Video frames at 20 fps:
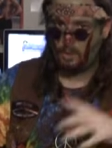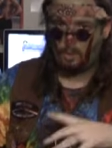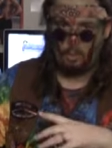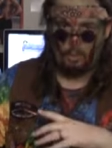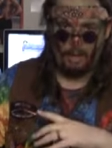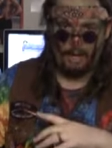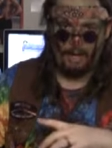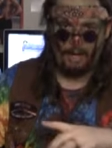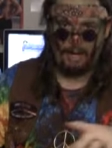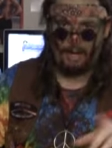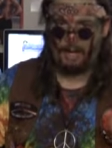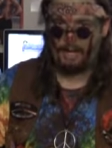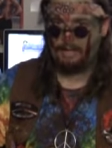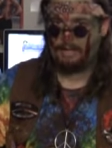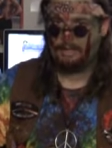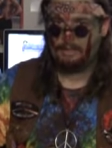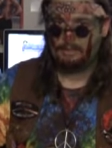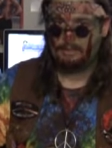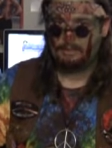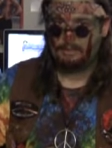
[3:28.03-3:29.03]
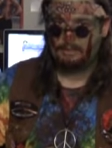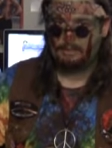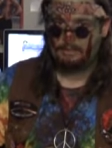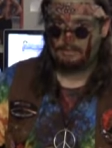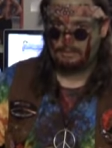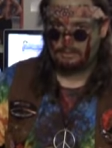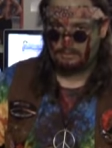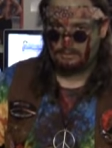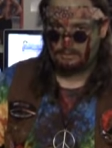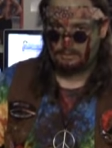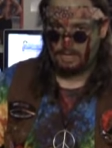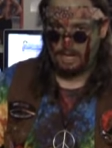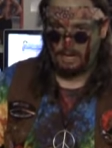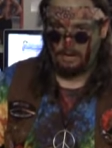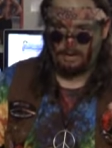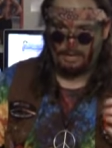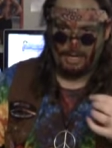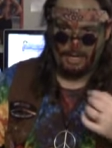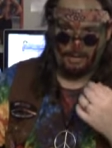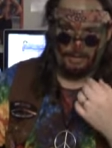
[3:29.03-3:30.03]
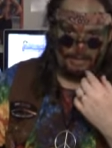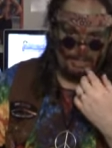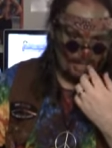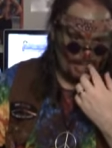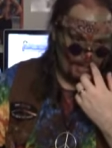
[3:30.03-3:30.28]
when uh, Undertaker was